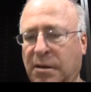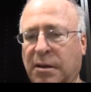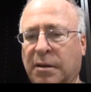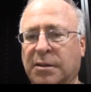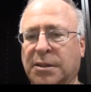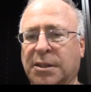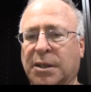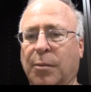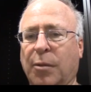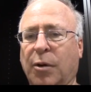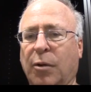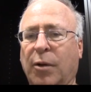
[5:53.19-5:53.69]

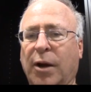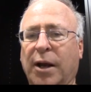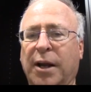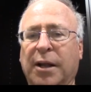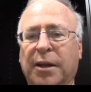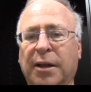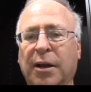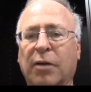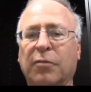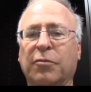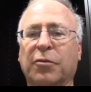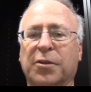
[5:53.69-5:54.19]
somewhere right in
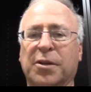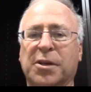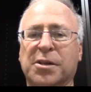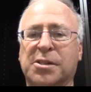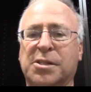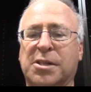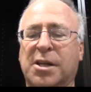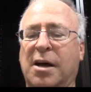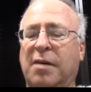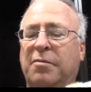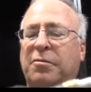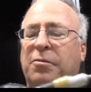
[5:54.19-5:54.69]
there for this
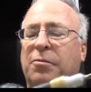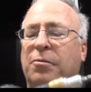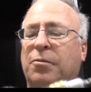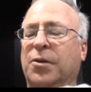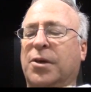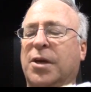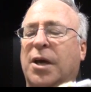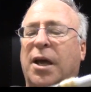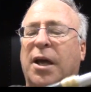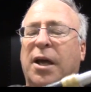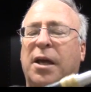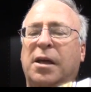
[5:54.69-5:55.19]
stuff,
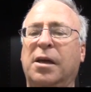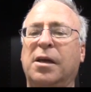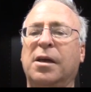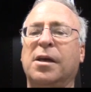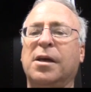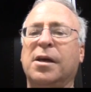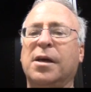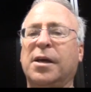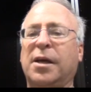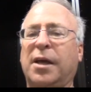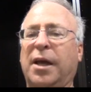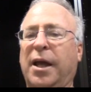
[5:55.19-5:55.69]
okay?
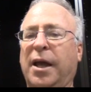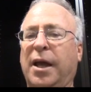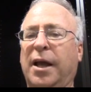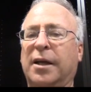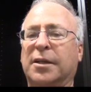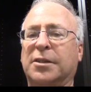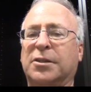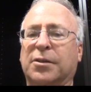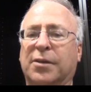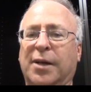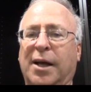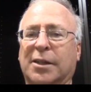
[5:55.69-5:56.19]

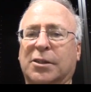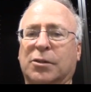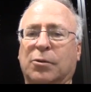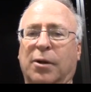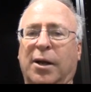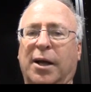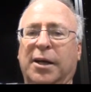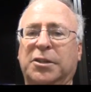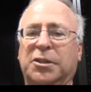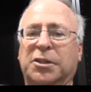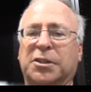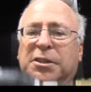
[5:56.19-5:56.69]
And so that's what
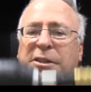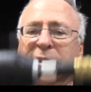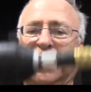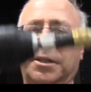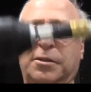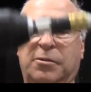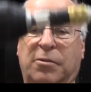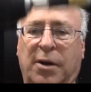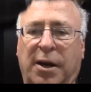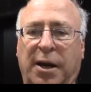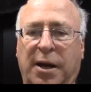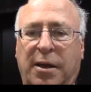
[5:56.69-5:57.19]
I just
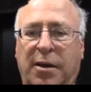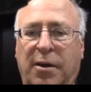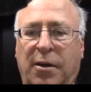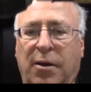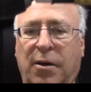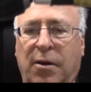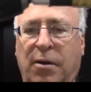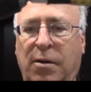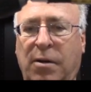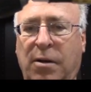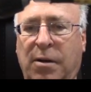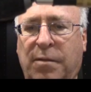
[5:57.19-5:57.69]
did right
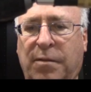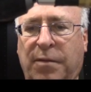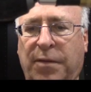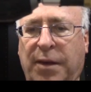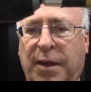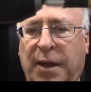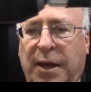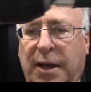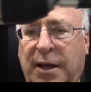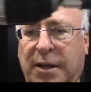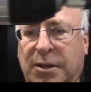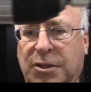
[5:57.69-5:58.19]
here,
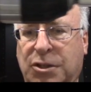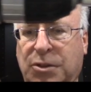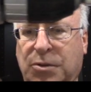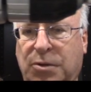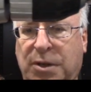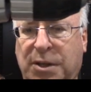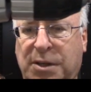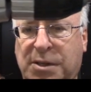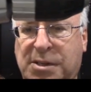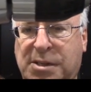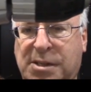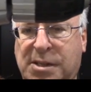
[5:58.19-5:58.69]
as you
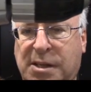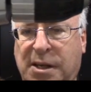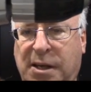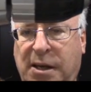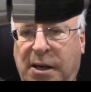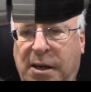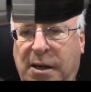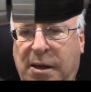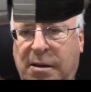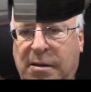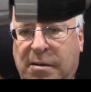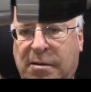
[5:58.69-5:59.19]
can
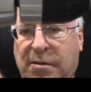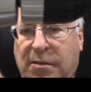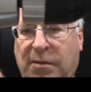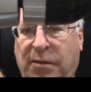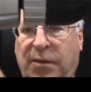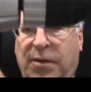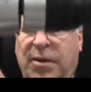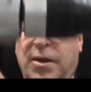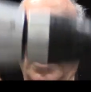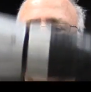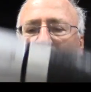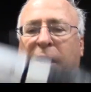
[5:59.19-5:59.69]
see,
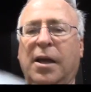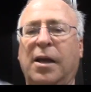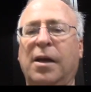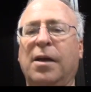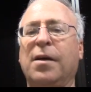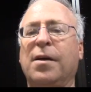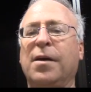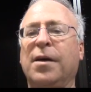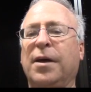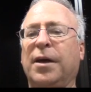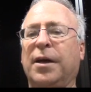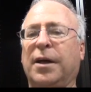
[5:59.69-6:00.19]
okay?
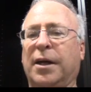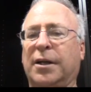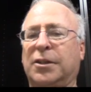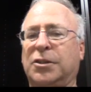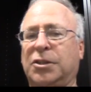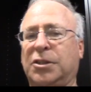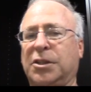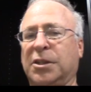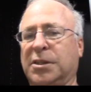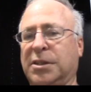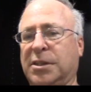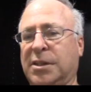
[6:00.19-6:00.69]
It's
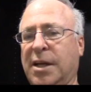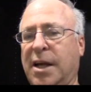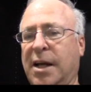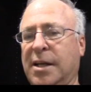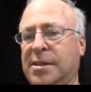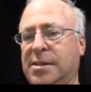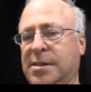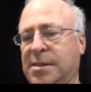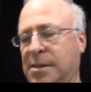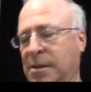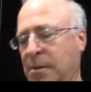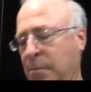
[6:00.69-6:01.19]
just that
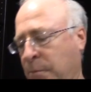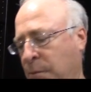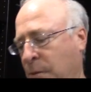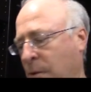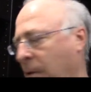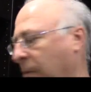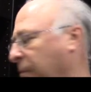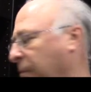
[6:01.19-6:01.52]
simple.